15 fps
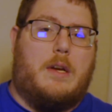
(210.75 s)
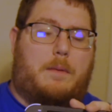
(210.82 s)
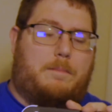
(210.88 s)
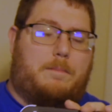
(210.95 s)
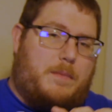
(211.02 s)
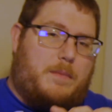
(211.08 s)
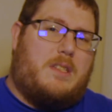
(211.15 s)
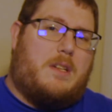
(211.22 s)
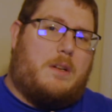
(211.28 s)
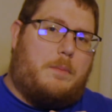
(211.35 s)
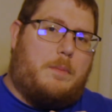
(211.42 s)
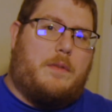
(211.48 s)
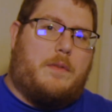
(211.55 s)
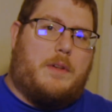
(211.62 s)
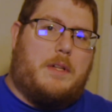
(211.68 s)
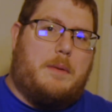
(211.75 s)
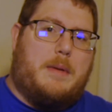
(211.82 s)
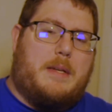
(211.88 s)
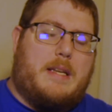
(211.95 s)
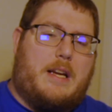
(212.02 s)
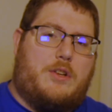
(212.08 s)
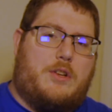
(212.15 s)
A little bit of a
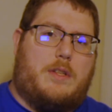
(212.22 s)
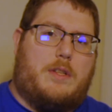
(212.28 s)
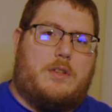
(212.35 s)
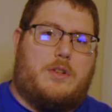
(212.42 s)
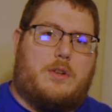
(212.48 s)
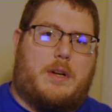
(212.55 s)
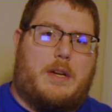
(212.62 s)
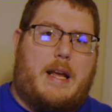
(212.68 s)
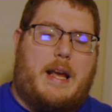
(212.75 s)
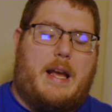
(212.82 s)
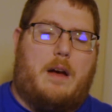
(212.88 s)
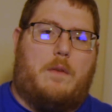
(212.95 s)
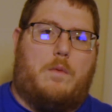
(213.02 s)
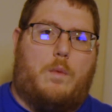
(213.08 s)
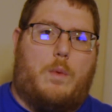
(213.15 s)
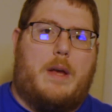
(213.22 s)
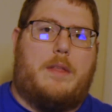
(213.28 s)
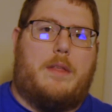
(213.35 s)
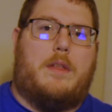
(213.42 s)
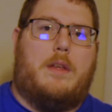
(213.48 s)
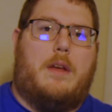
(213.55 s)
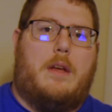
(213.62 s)
limitation that you're going to have with
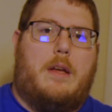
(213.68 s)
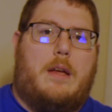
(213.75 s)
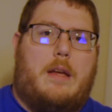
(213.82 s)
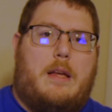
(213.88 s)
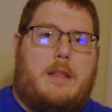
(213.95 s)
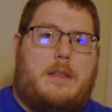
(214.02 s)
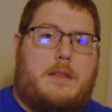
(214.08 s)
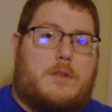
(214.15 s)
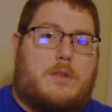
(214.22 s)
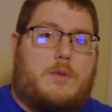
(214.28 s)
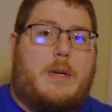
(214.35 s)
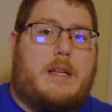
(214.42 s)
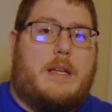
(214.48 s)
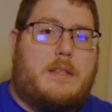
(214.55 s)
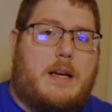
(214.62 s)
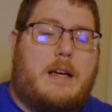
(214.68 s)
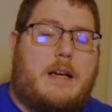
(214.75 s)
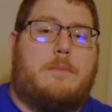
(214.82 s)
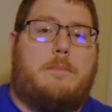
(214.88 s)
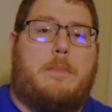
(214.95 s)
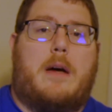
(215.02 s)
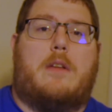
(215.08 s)
the screen size,
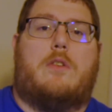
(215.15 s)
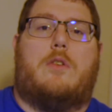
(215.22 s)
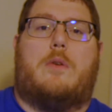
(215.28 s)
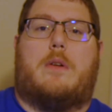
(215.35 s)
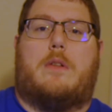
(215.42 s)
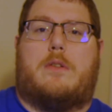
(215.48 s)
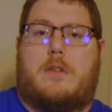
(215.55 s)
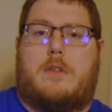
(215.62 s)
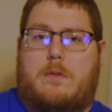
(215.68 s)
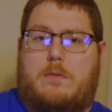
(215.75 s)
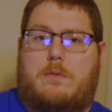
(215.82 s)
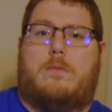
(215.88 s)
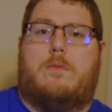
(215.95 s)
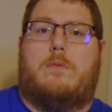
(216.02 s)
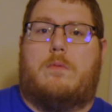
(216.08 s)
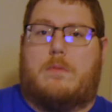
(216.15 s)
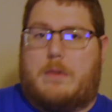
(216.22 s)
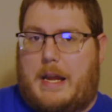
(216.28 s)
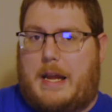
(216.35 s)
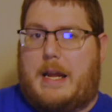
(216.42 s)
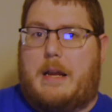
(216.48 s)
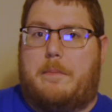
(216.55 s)
but you can still
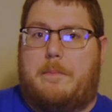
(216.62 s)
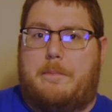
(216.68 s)
game